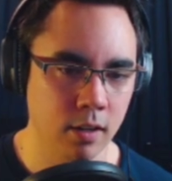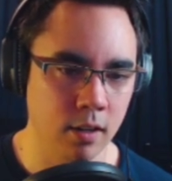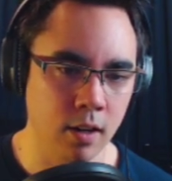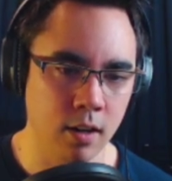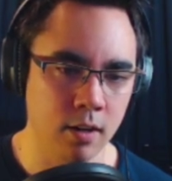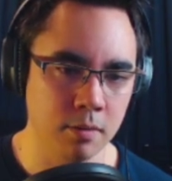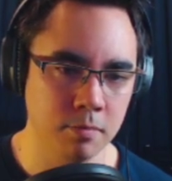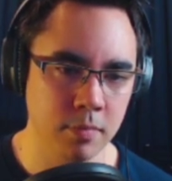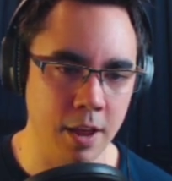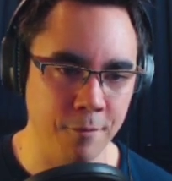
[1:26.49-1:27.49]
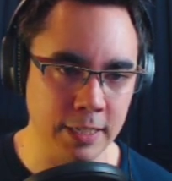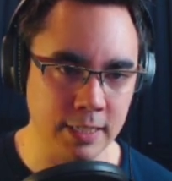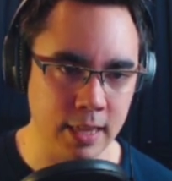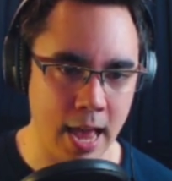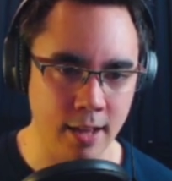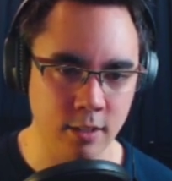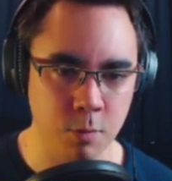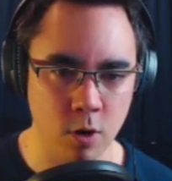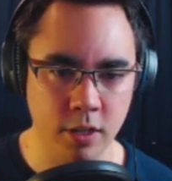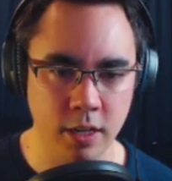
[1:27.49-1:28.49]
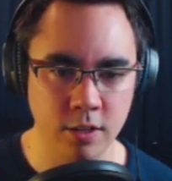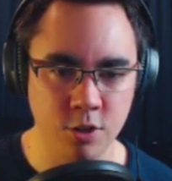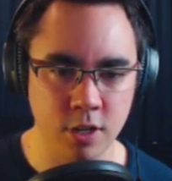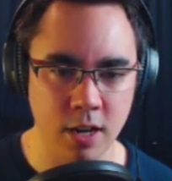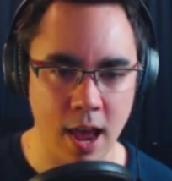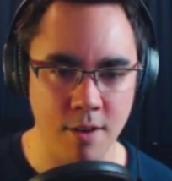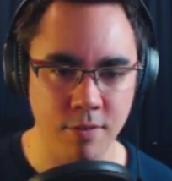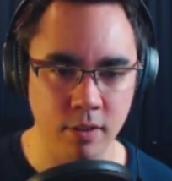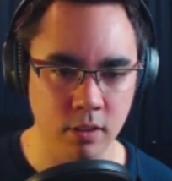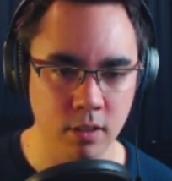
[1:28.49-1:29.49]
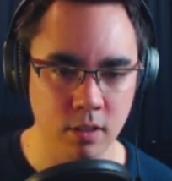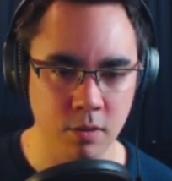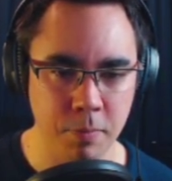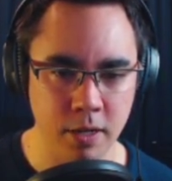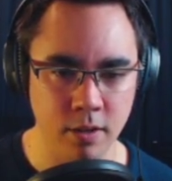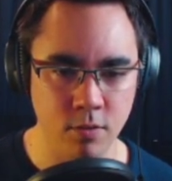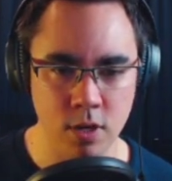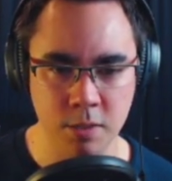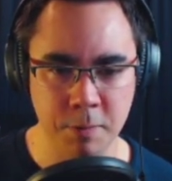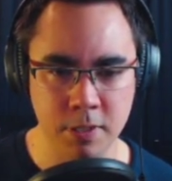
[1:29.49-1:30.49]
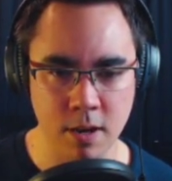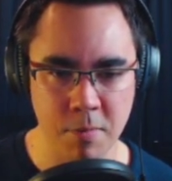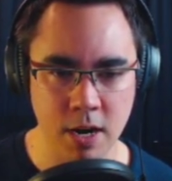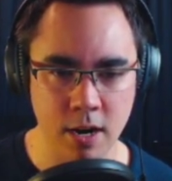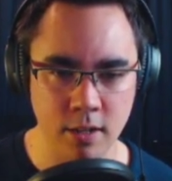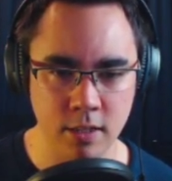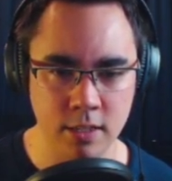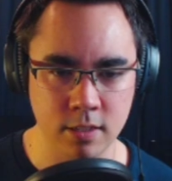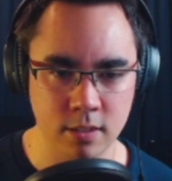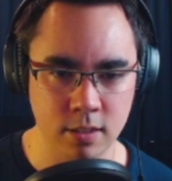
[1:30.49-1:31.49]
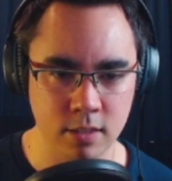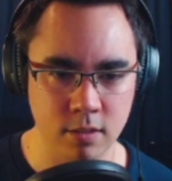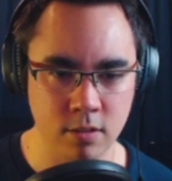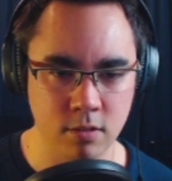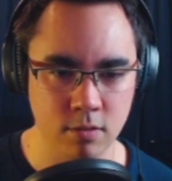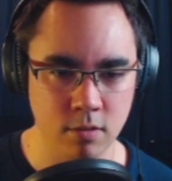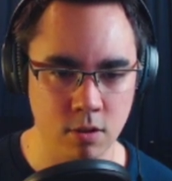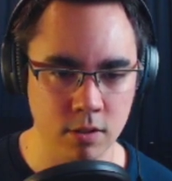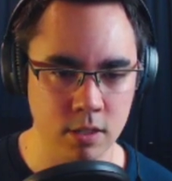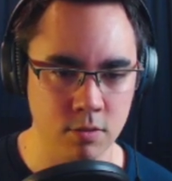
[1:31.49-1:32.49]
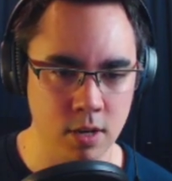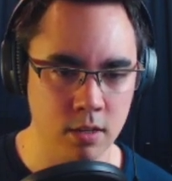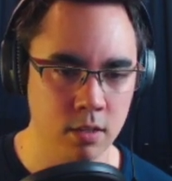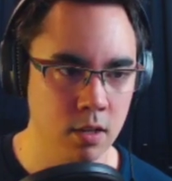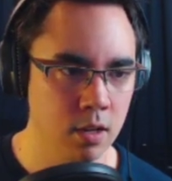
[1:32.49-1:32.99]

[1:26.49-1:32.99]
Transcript: If it's that smoky, you should have a little bit of wisps coming out of these little holes as well.